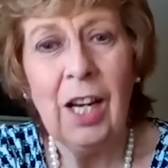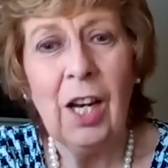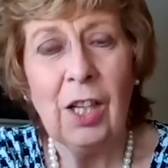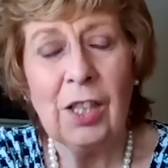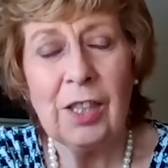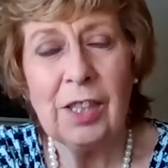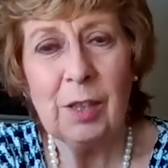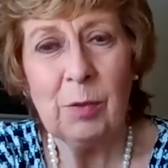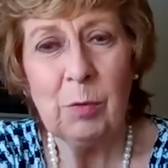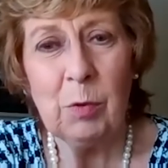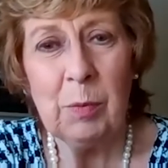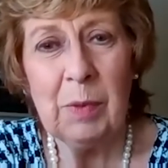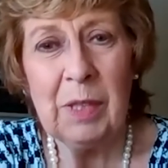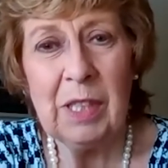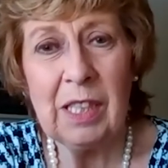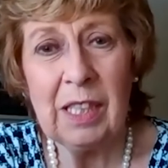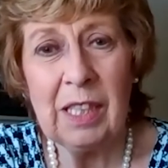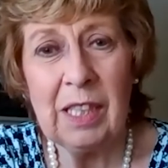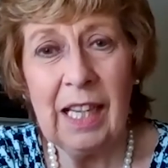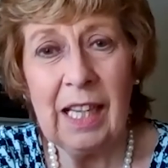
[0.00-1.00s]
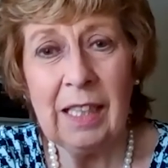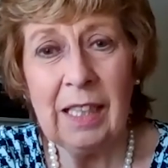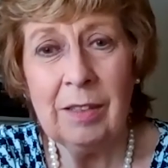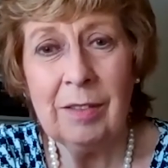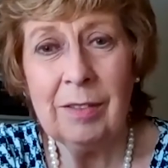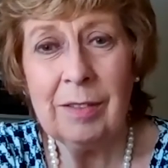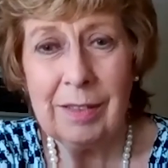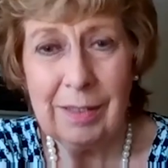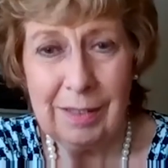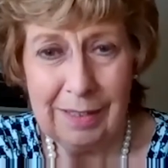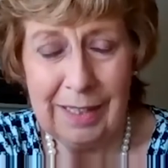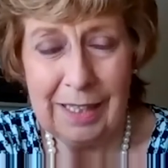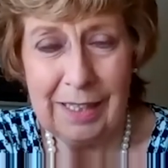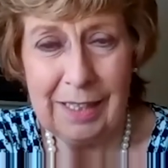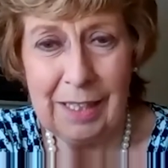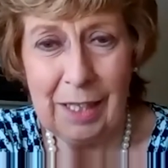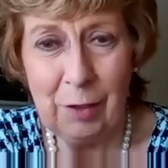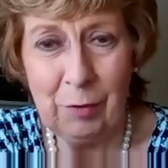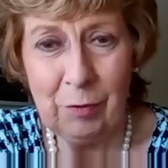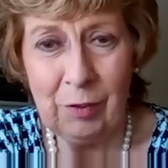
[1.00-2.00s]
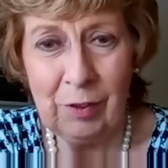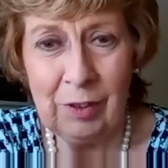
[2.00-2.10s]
Until we meet again, stay safe.